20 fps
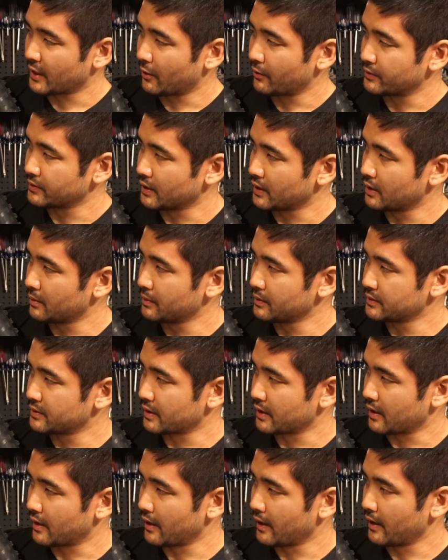I was able to
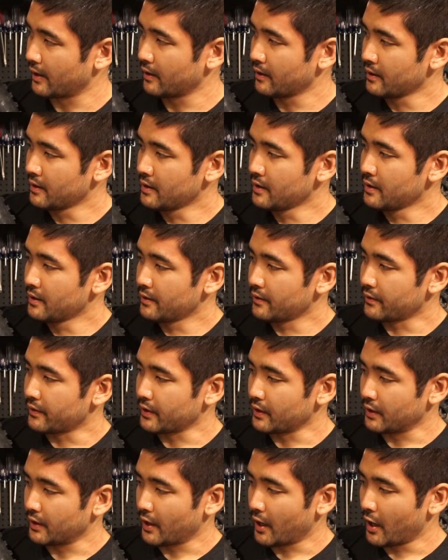get
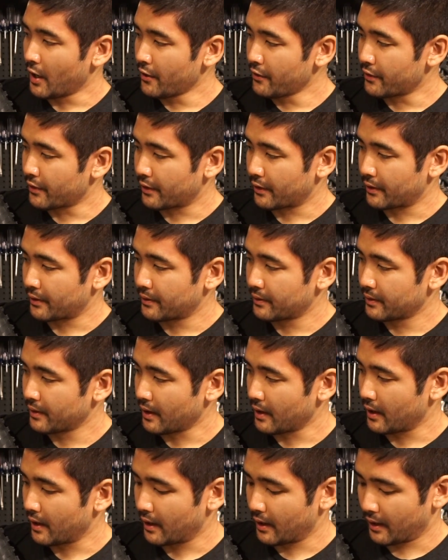the other
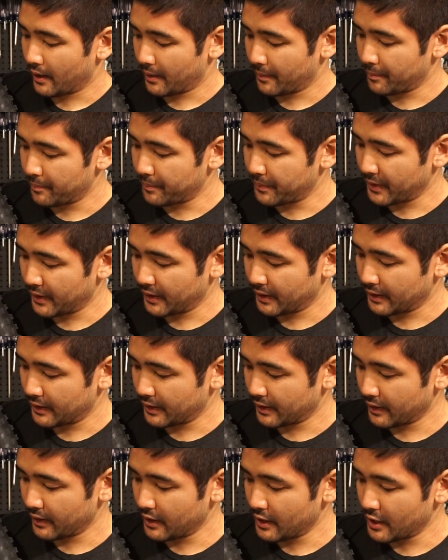
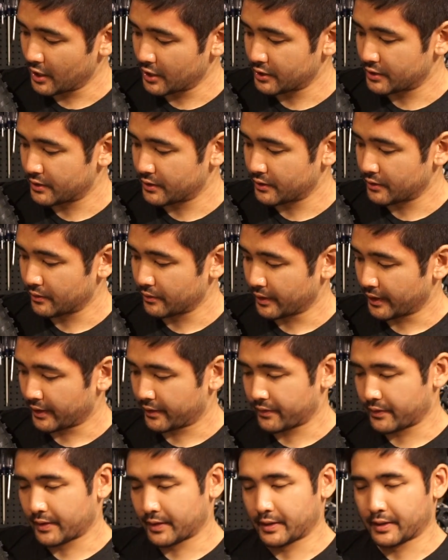bead into
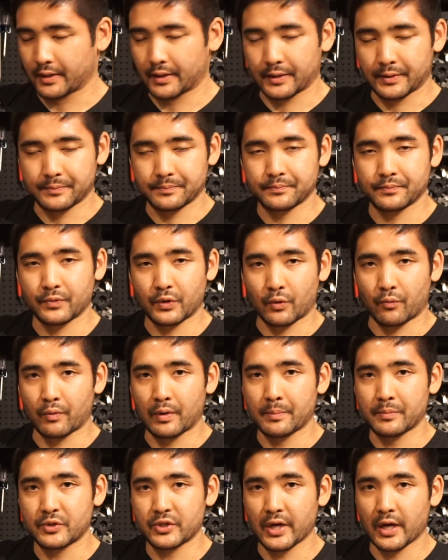like the
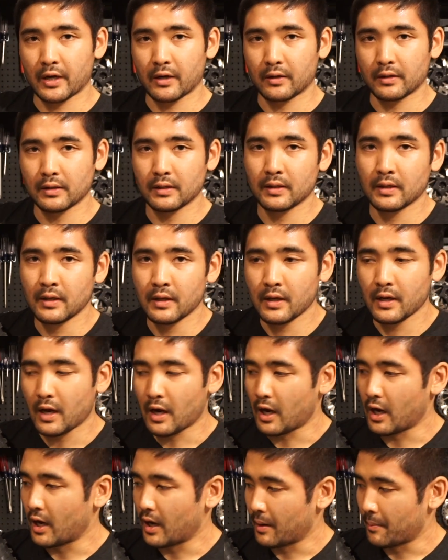rim channel
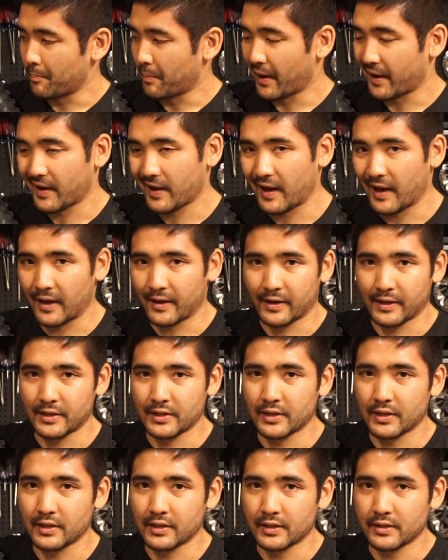by hand. I
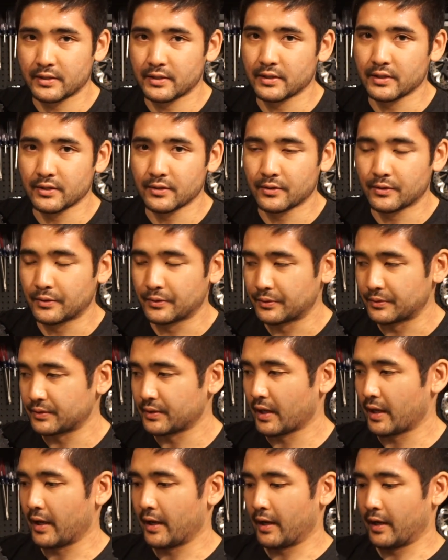didn't need to
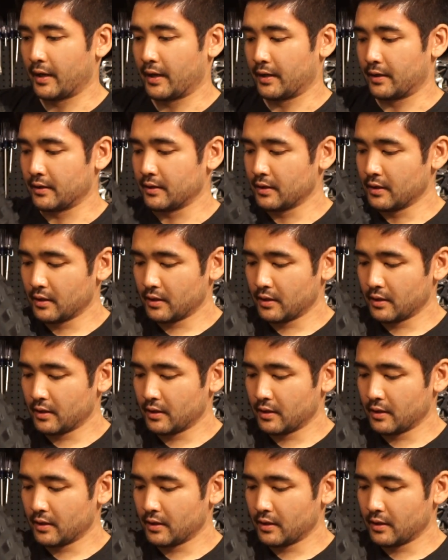use a